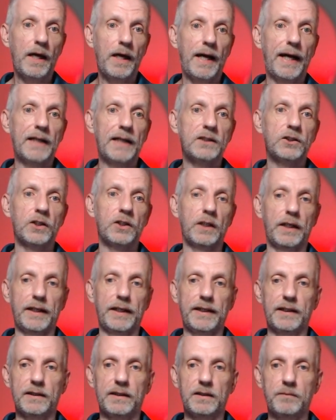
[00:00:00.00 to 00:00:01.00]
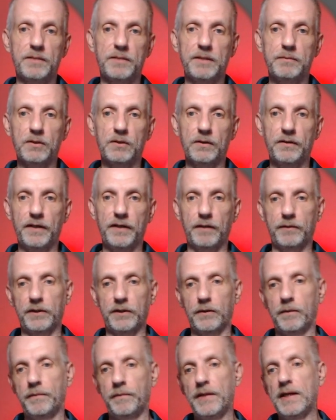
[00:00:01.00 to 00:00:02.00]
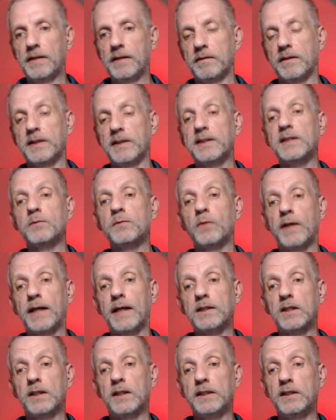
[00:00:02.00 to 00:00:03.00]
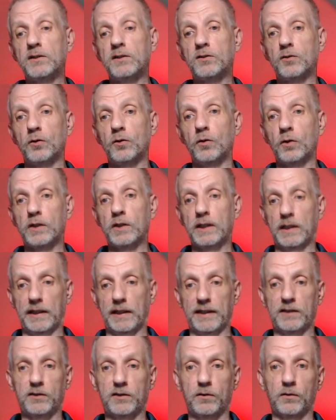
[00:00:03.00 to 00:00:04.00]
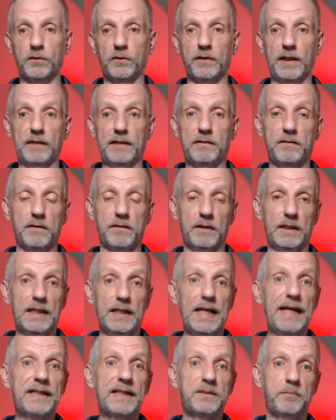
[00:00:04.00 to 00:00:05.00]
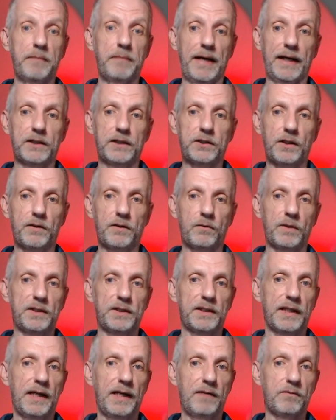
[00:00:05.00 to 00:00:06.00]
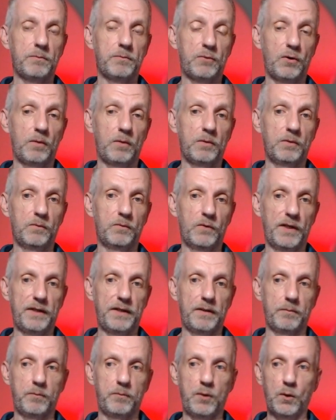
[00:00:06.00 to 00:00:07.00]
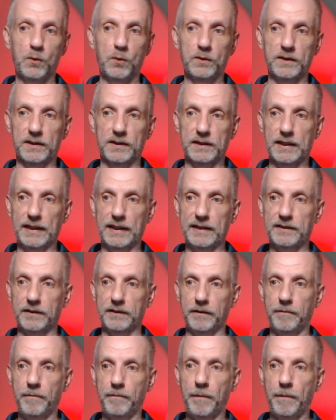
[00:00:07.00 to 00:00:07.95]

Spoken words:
Angela here under people. There we go. This is what Angela needs to look like so that the legs match. Otherwise, you're going to have a problem with the poses later.